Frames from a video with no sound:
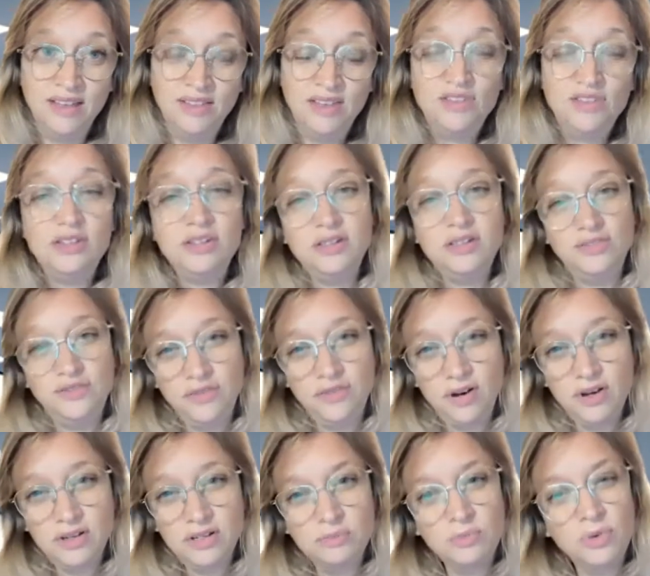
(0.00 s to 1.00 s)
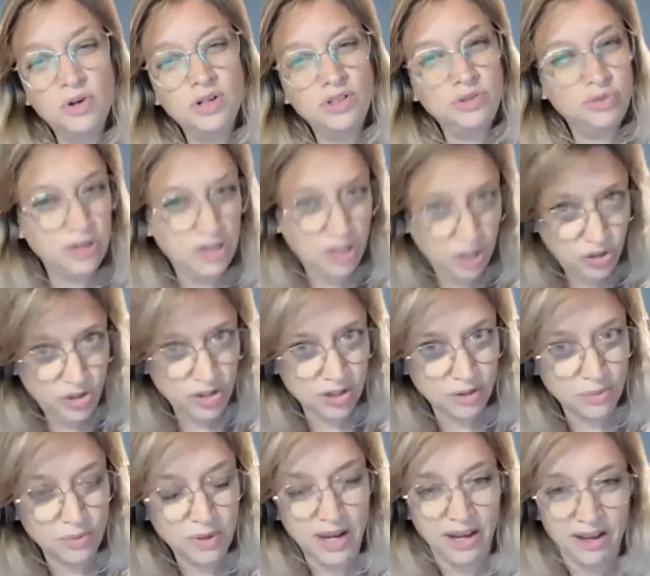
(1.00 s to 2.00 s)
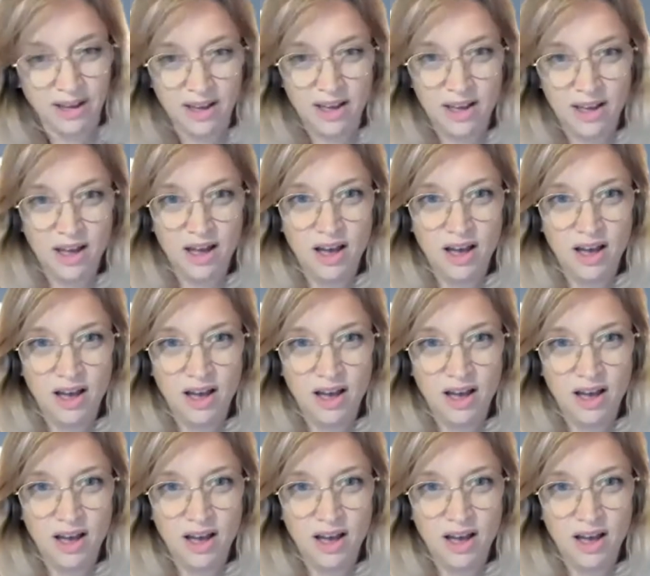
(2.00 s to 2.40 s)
This is the first more traditional way